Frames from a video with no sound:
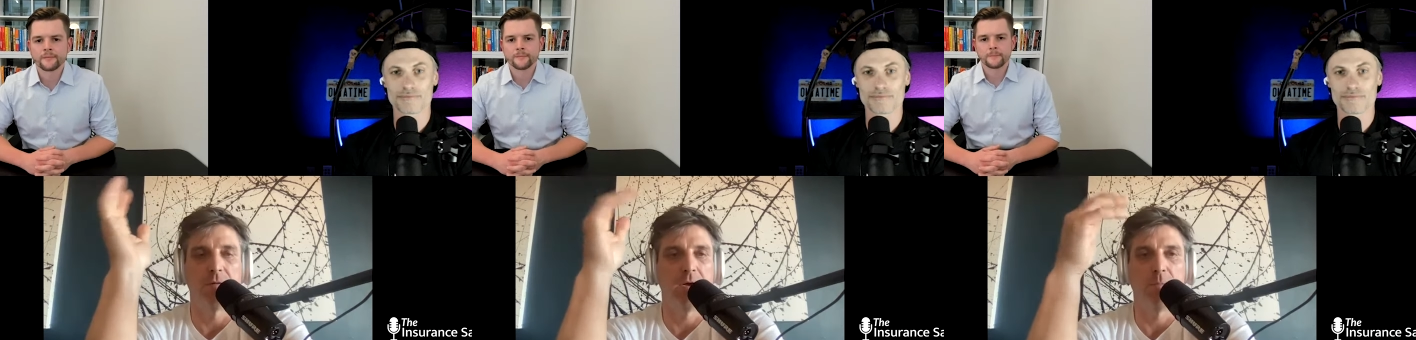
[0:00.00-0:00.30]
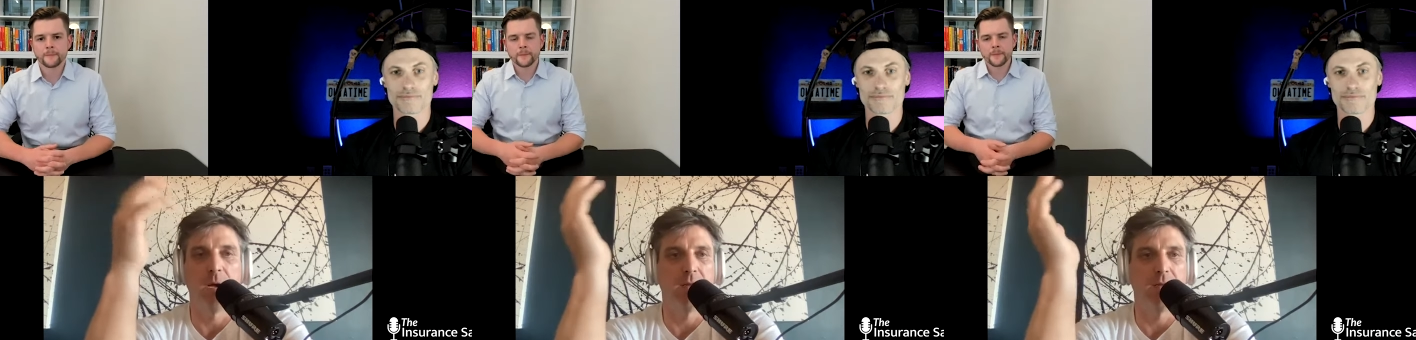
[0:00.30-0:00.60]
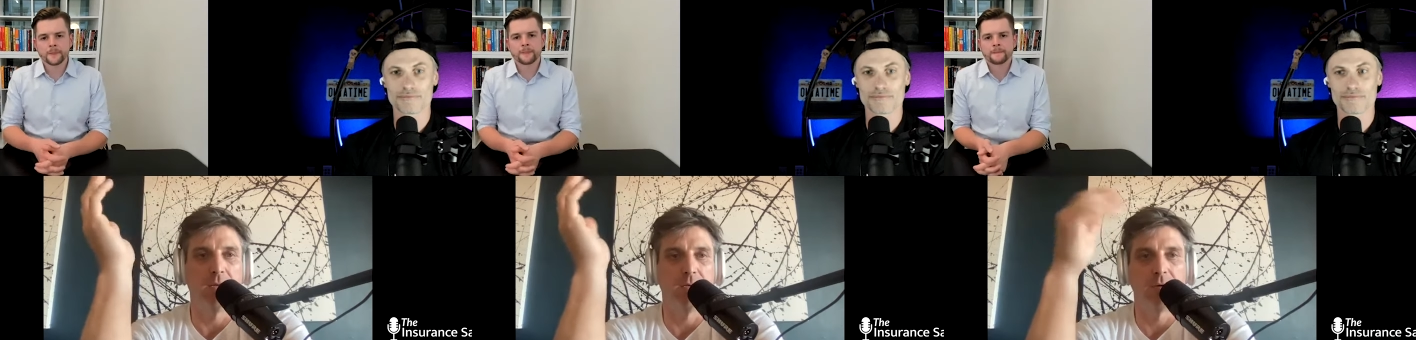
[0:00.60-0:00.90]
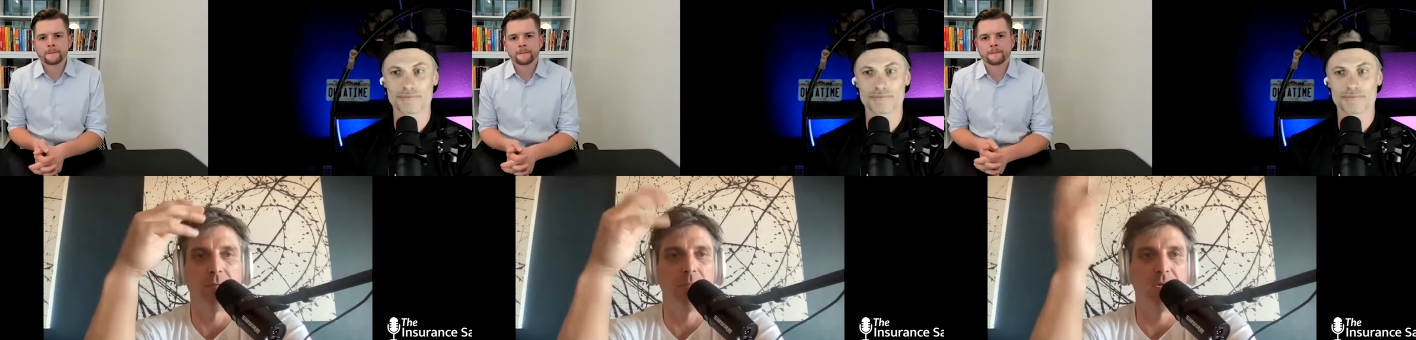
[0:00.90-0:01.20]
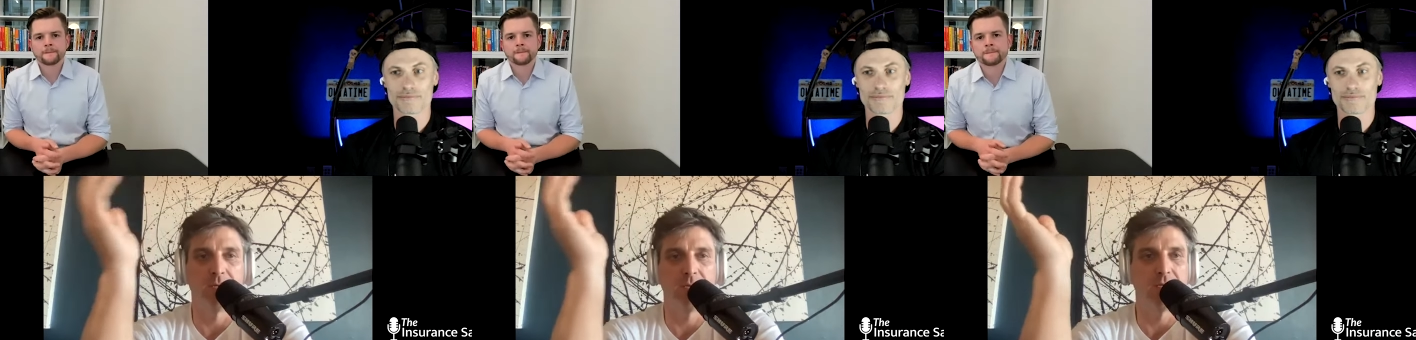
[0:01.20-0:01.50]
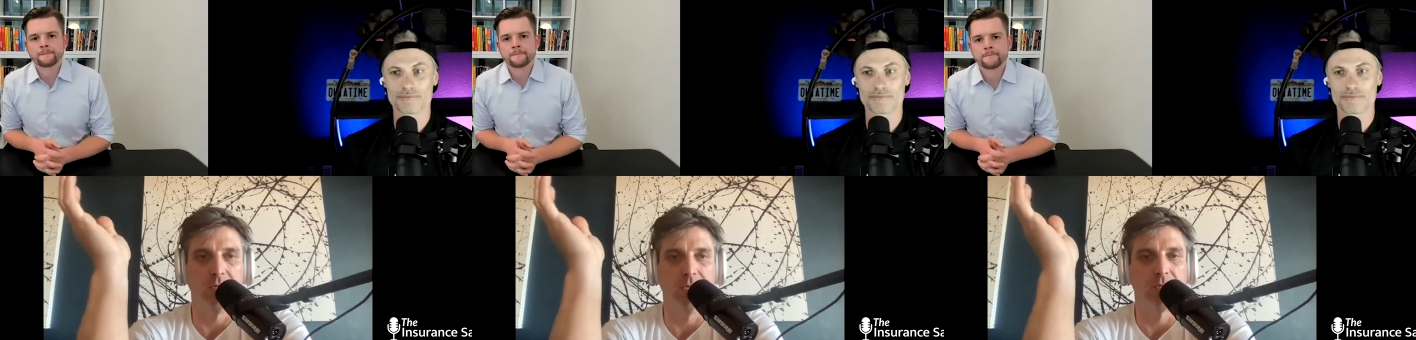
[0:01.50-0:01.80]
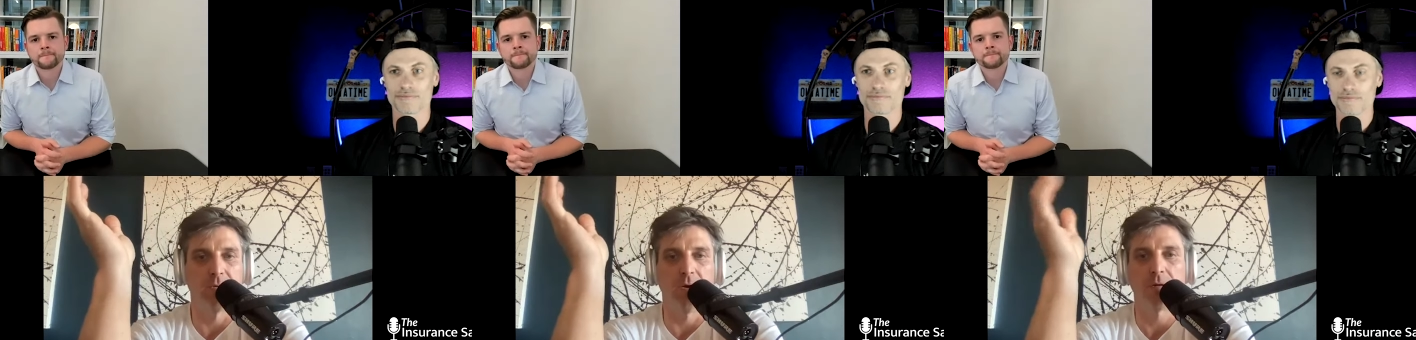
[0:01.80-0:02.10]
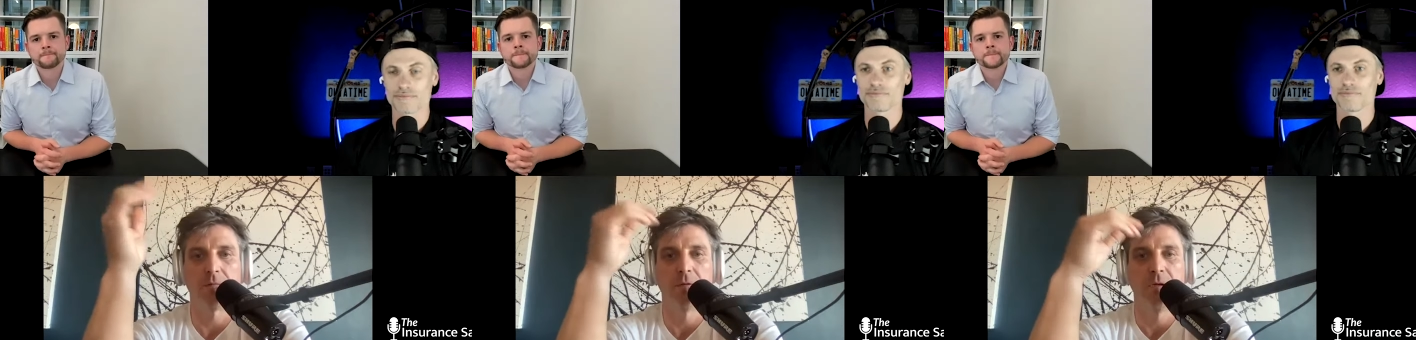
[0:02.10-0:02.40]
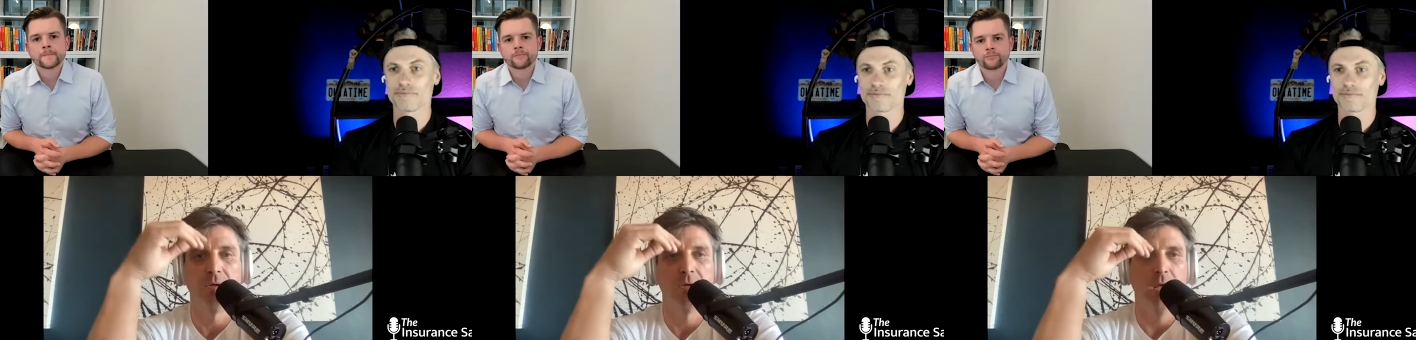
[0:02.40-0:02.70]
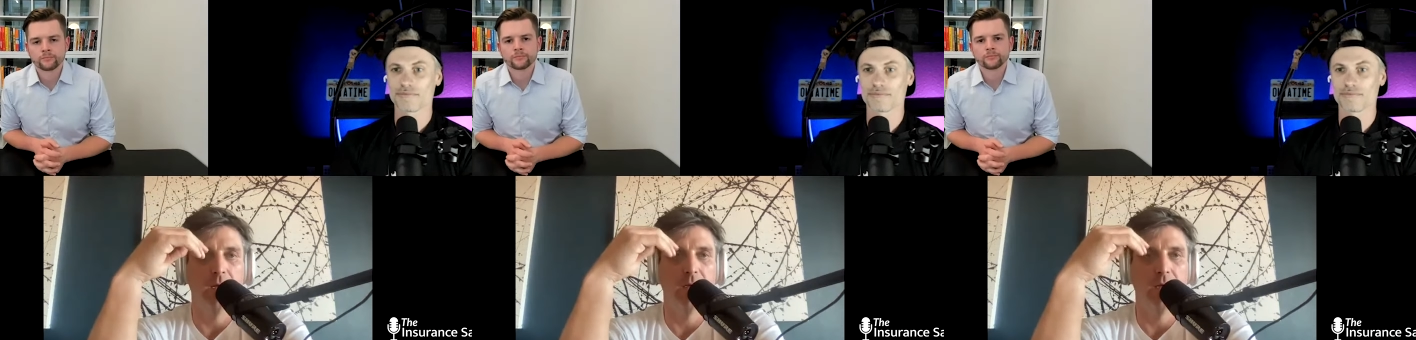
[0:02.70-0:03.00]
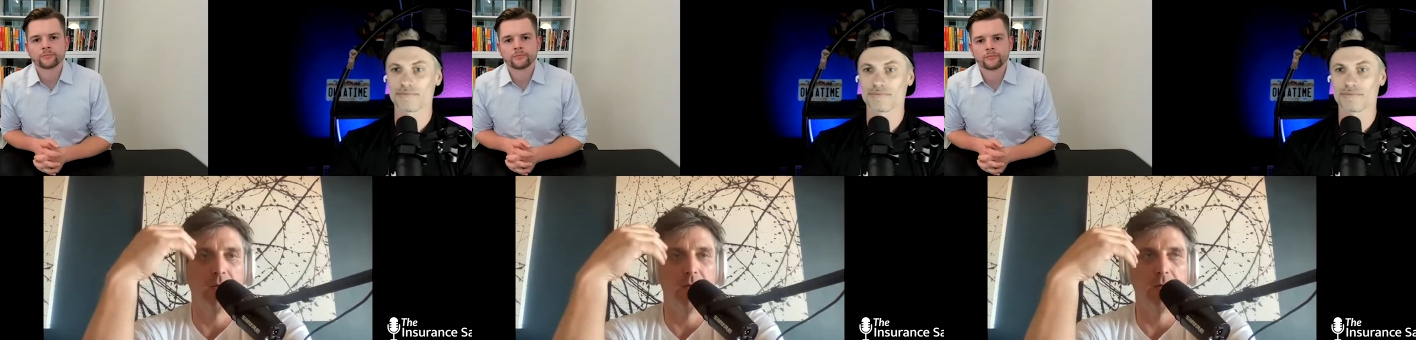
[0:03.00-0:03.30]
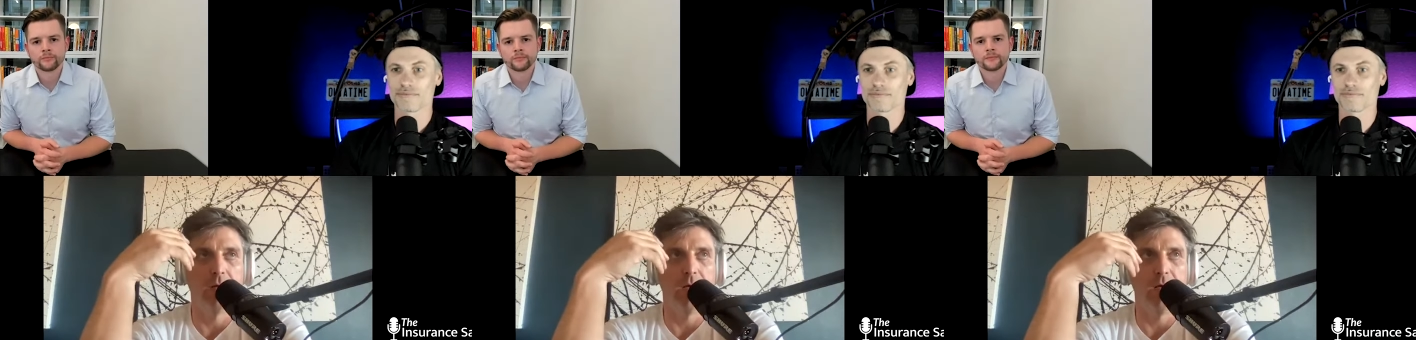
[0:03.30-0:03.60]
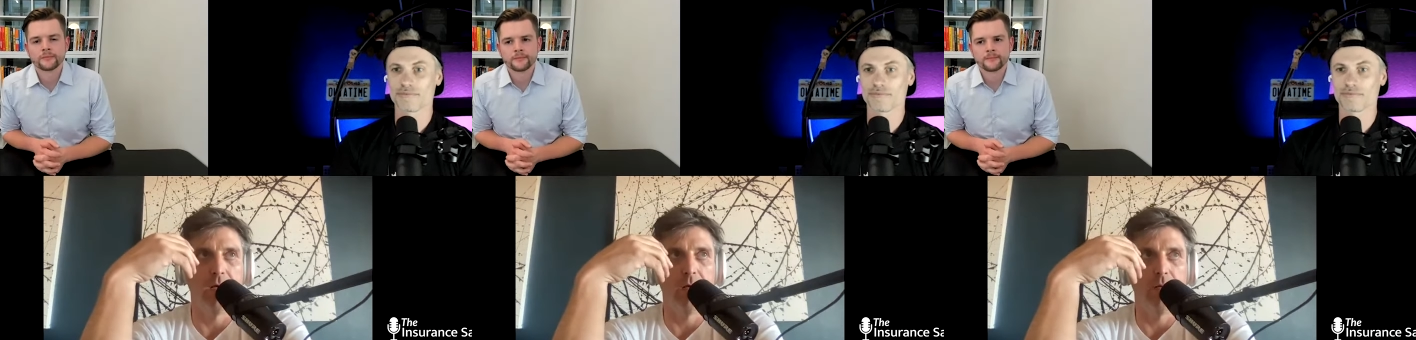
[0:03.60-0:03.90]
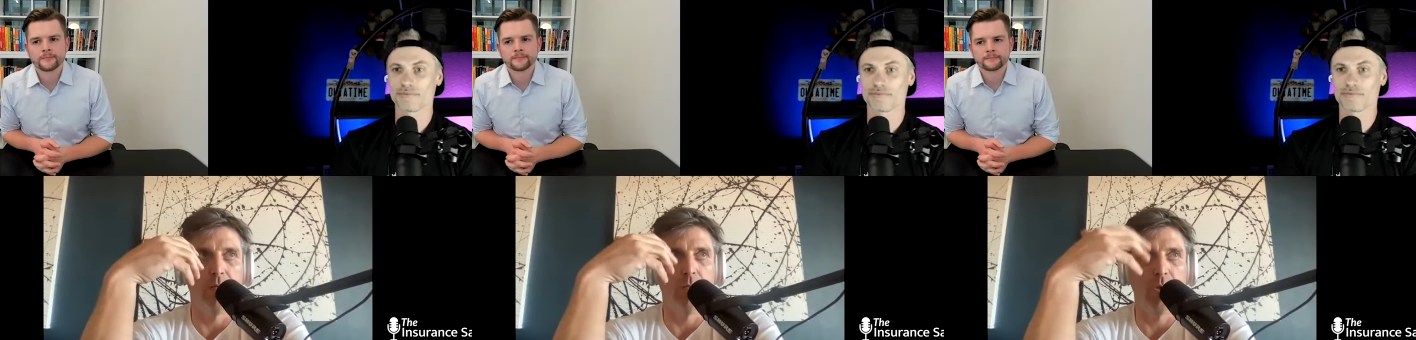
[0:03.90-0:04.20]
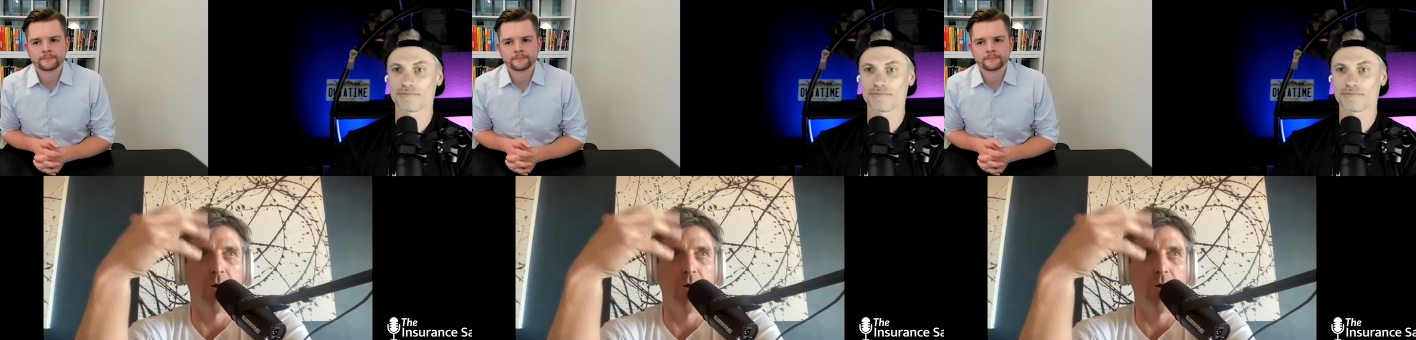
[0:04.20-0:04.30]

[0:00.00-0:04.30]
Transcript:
Speaker 1: right you're buying leads everybody says leads suck and and uh, we